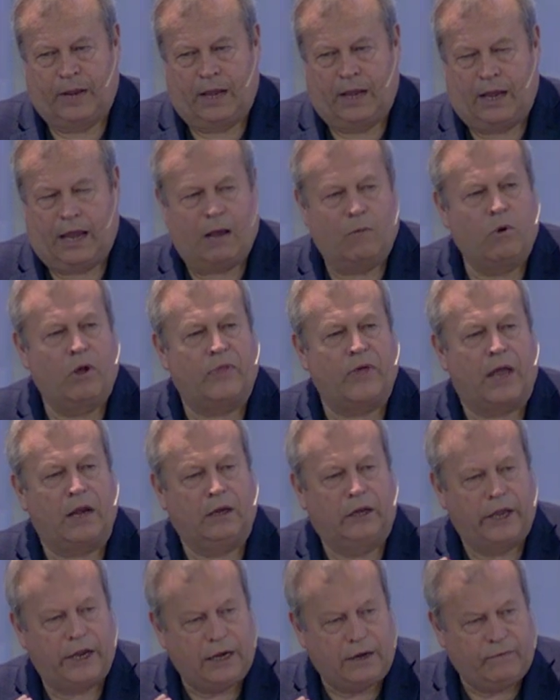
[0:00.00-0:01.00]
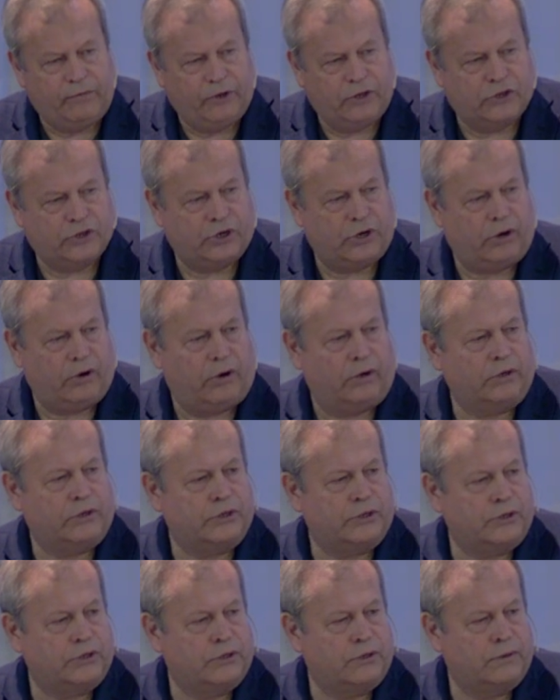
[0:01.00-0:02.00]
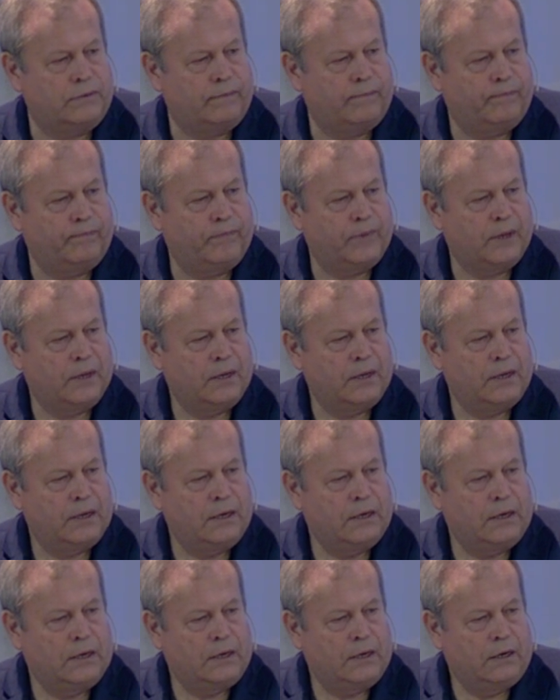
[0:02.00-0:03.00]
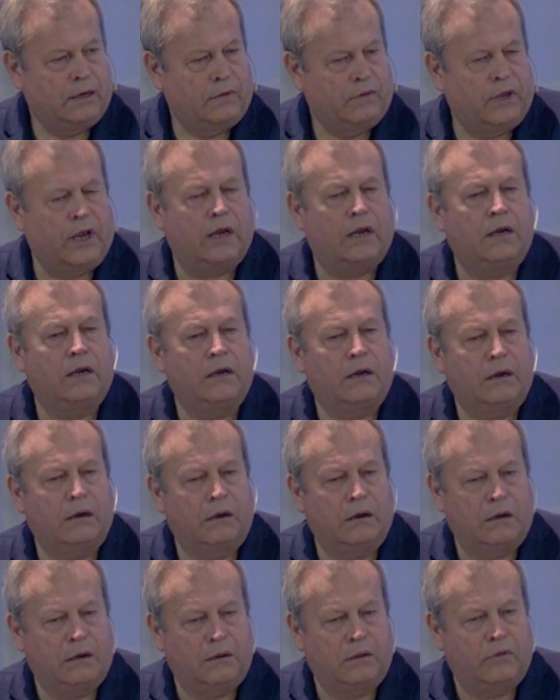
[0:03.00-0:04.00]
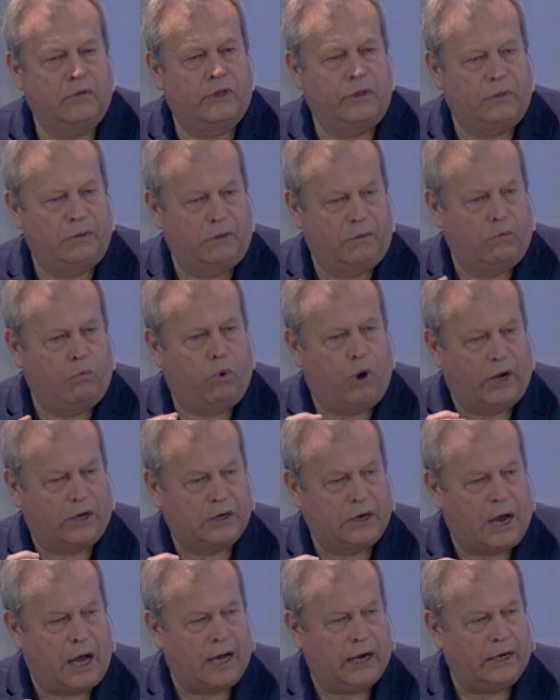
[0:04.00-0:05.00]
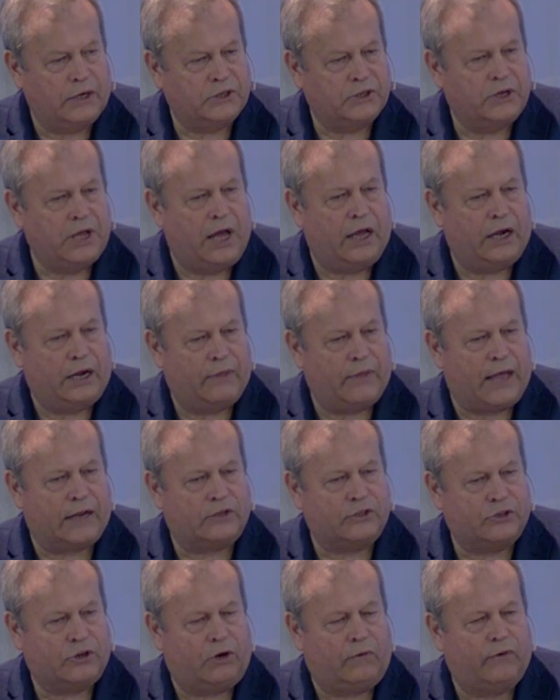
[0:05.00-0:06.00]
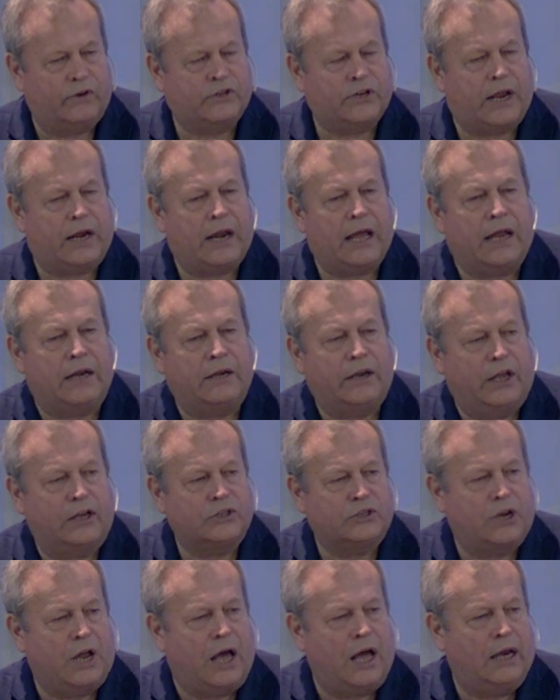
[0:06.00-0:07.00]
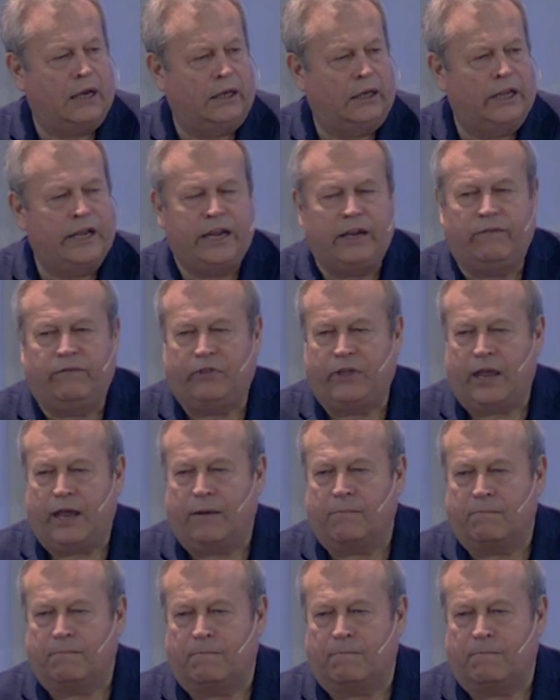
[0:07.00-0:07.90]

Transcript: And when they leave the church, then what God has done in that service that night does not leave them.